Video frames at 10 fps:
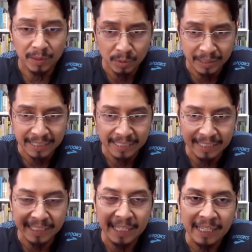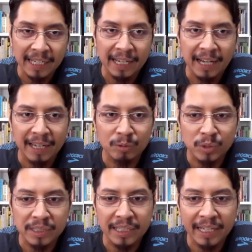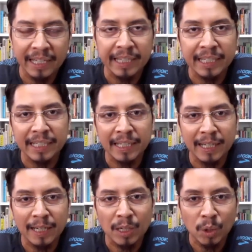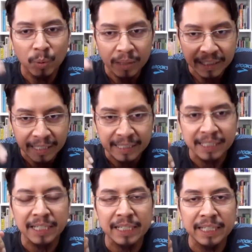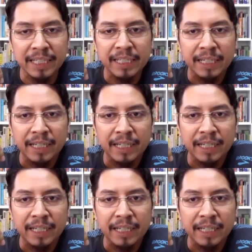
So this is, I would say, the lower category